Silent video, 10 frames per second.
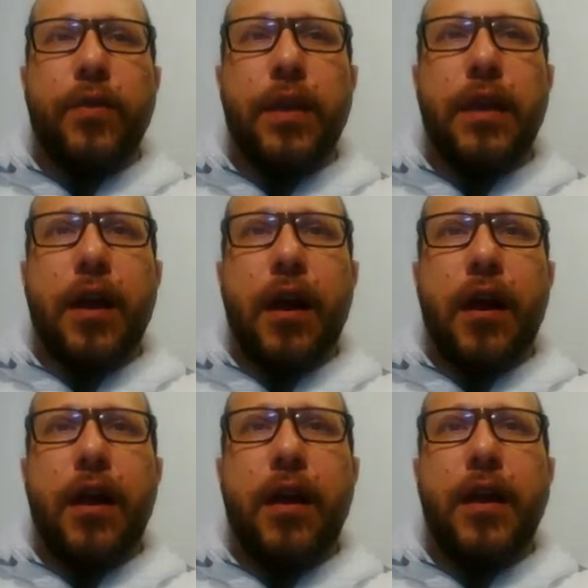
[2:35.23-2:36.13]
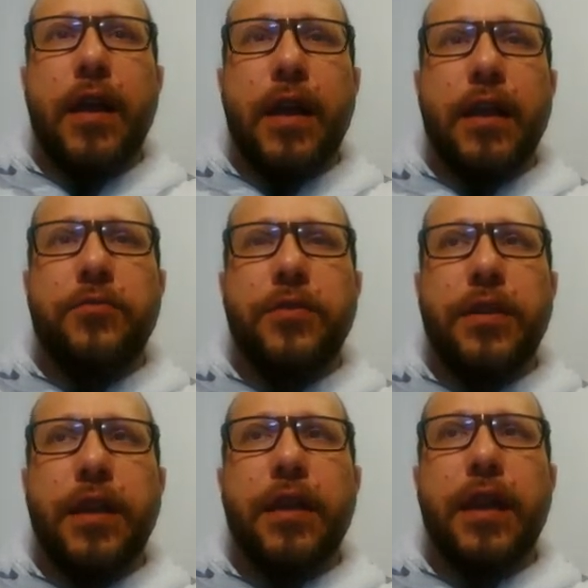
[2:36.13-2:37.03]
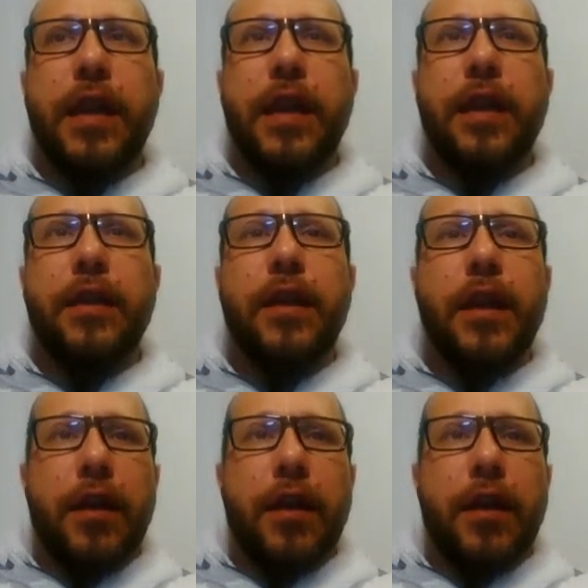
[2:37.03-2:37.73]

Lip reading: we are interested in